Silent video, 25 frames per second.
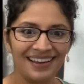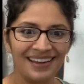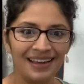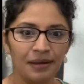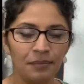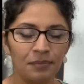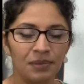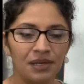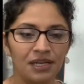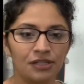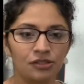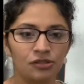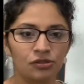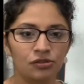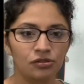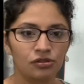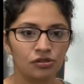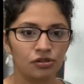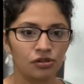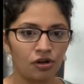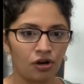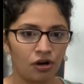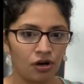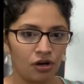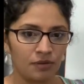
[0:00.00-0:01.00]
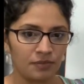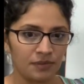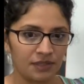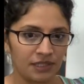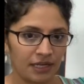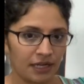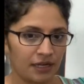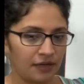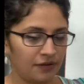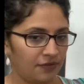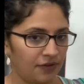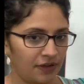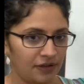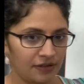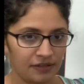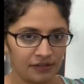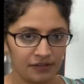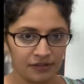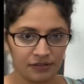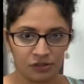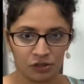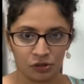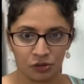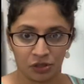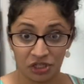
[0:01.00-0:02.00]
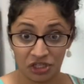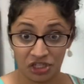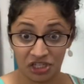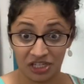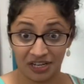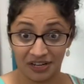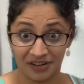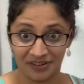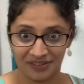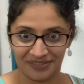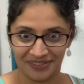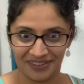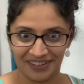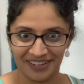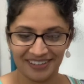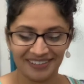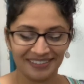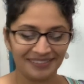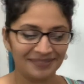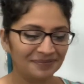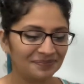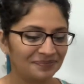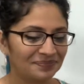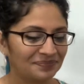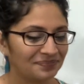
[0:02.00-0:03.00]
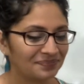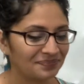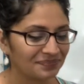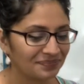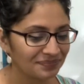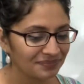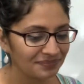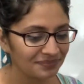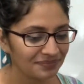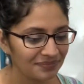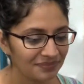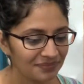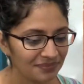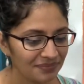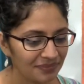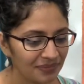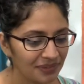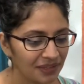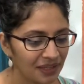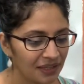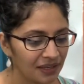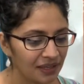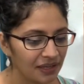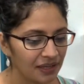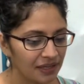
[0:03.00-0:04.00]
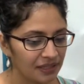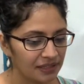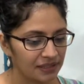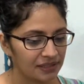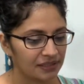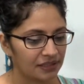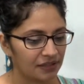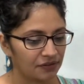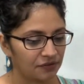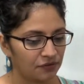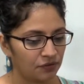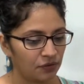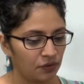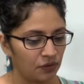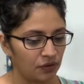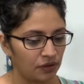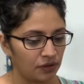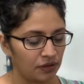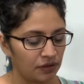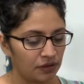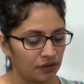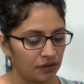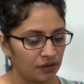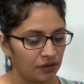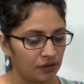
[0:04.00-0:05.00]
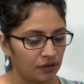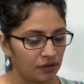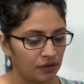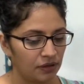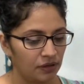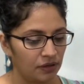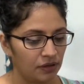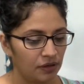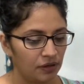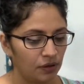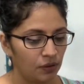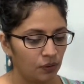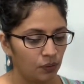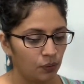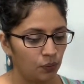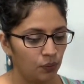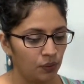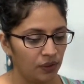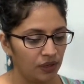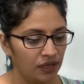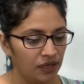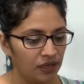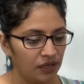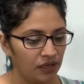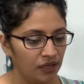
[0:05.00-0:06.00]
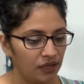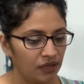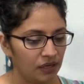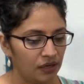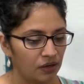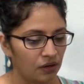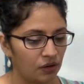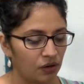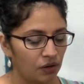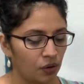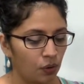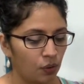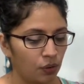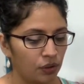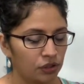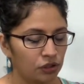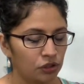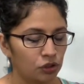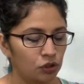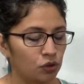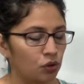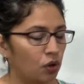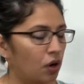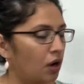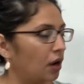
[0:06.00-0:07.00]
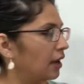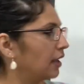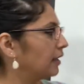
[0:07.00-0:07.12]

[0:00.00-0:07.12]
Because those are the arms kind of stretched out, right? Step 4, we are going to draw a